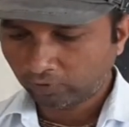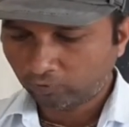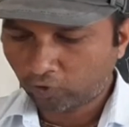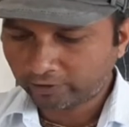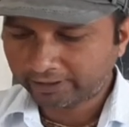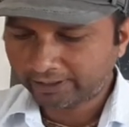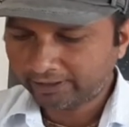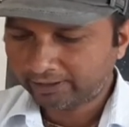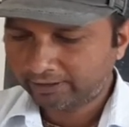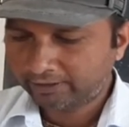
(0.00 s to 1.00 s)
water
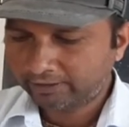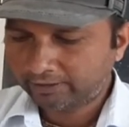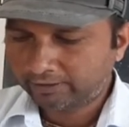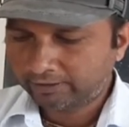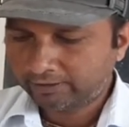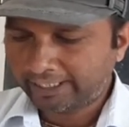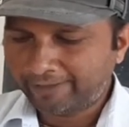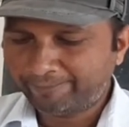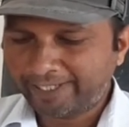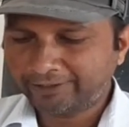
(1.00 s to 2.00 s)

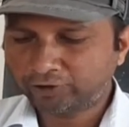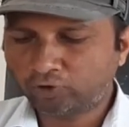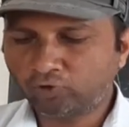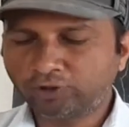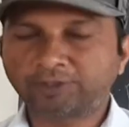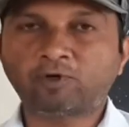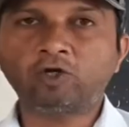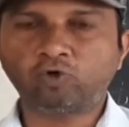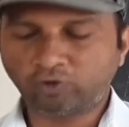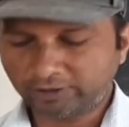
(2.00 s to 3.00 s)
can pass through
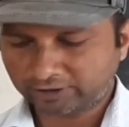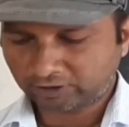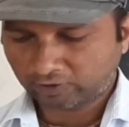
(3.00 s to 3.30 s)
small holes,